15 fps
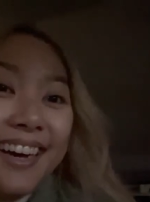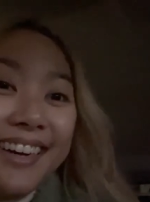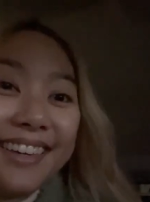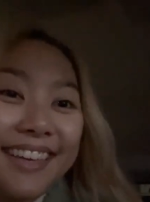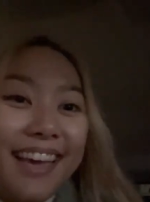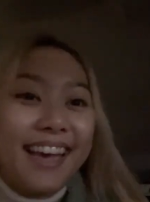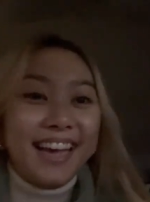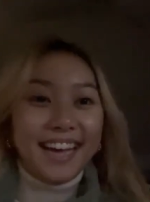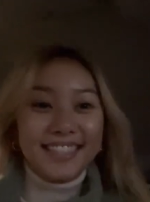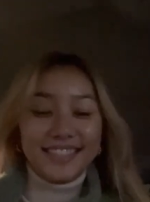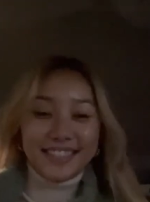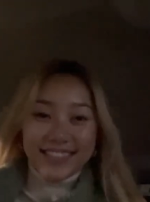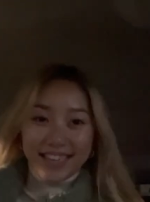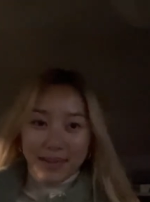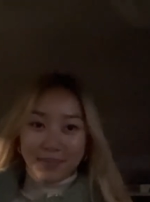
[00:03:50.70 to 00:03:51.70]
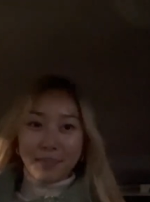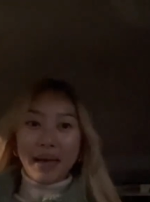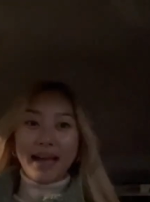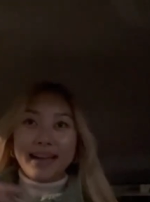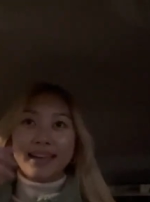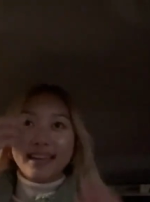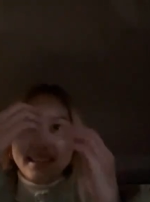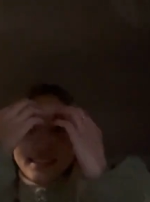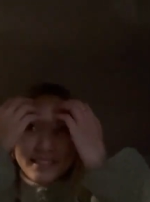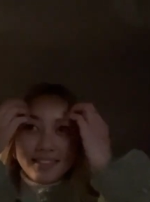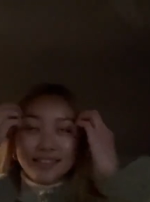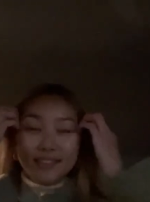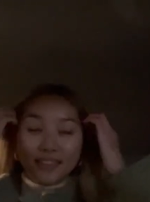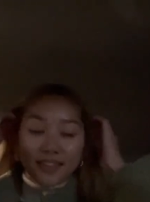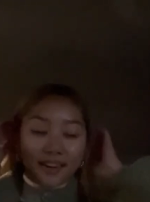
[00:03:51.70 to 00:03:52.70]
Okay, I just got back into
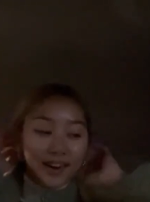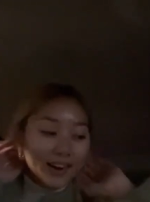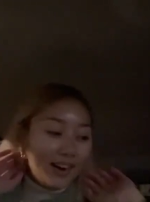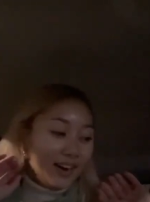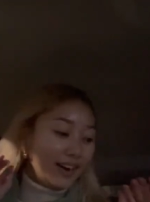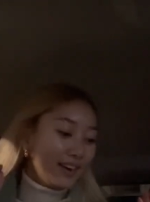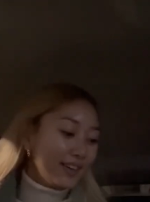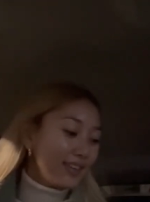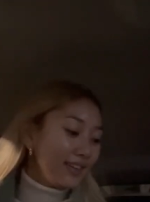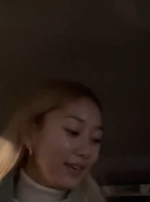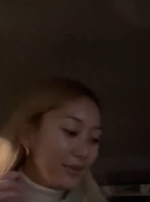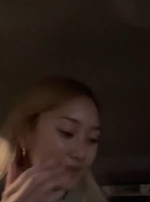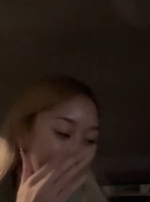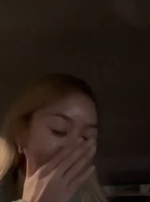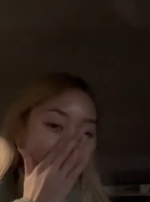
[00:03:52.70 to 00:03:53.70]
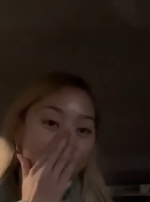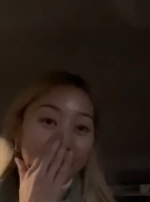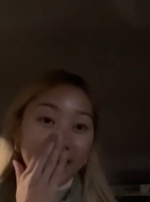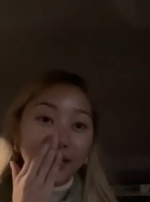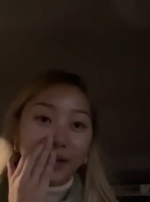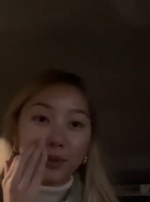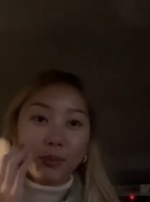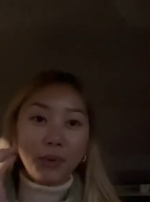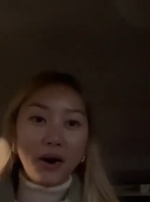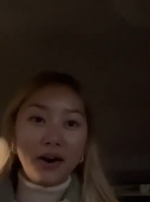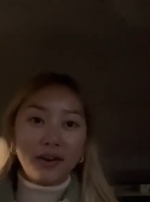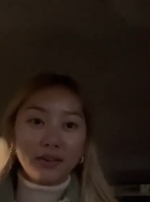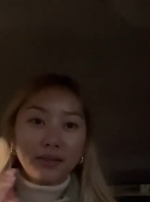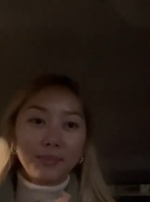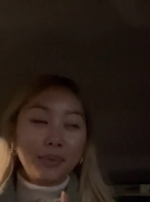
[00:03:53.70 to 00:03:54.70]
the car. It was quite a
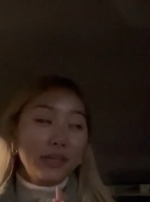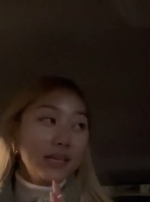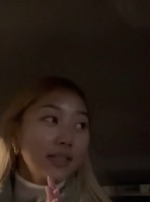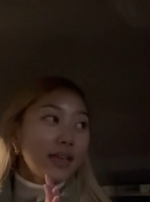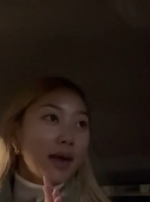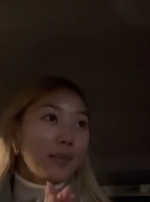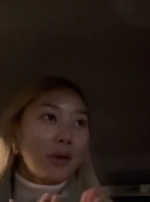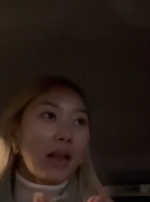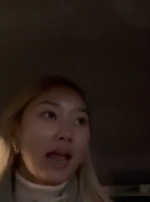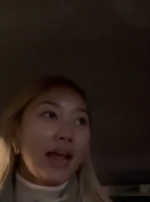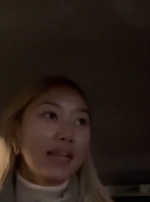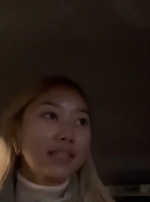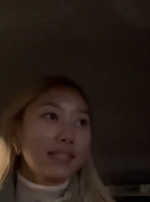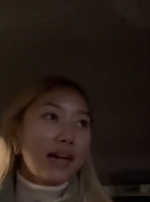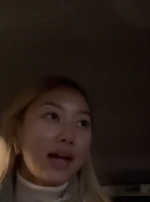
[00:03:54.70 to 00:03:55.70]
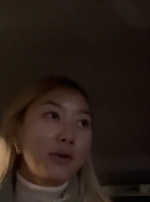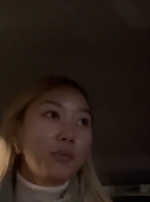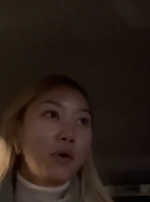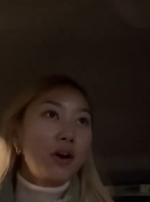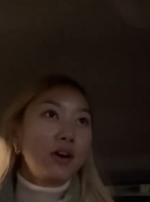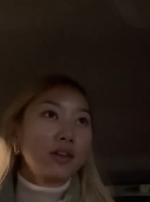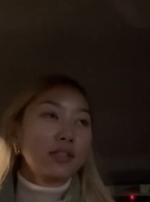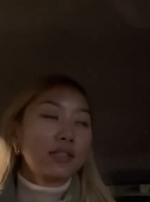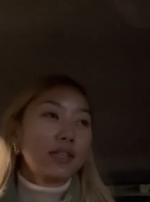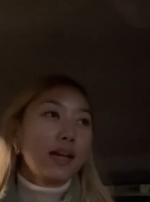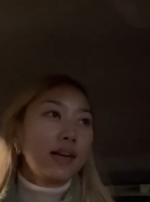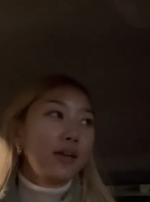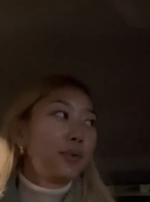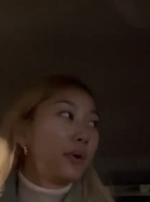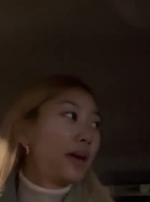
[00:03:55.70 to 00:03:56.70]
walk, but I'm glad I walked
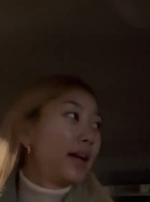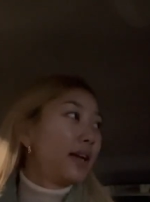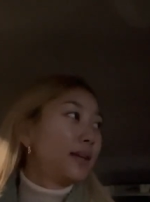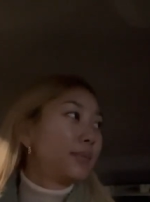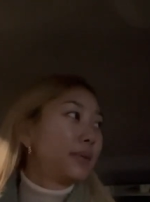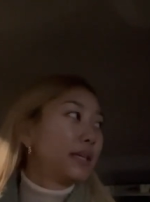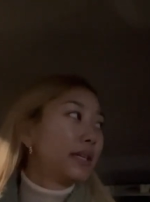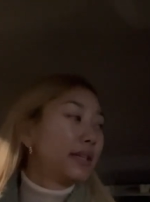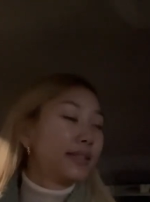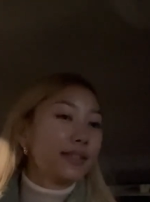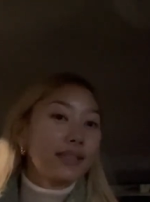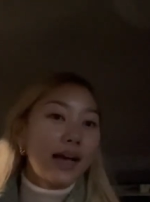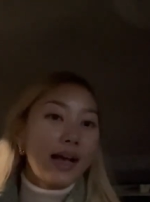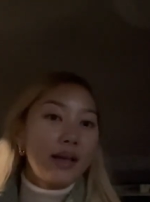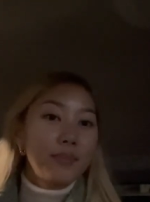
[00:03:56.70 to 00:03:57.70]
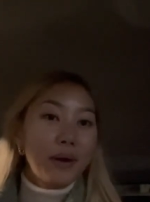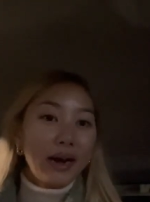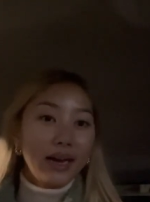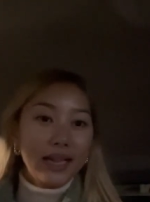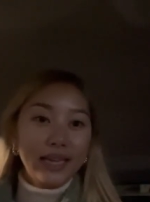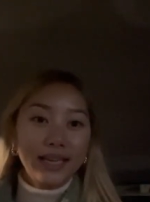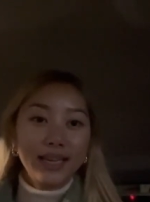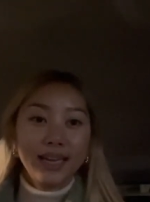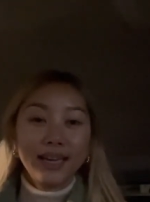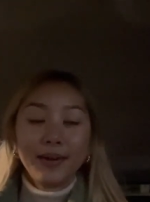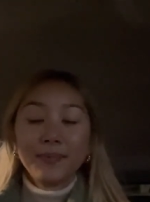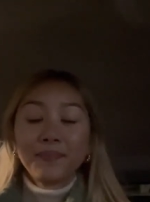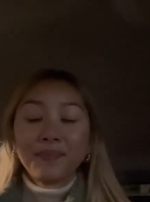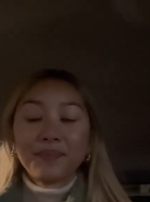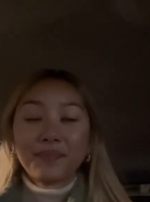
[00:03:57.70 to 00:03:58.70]
anyway because I barely
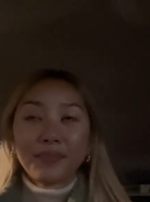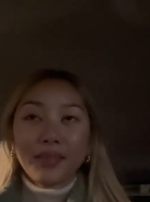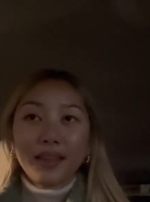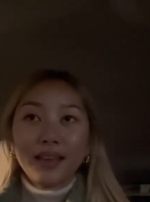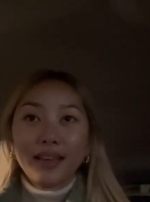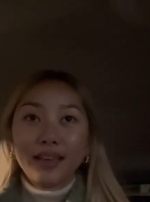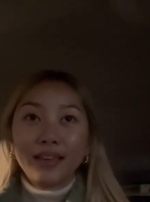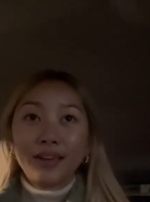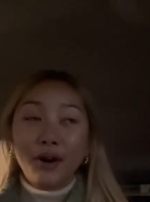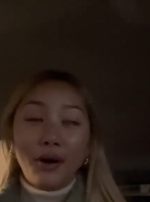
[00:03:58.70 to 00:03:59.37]
go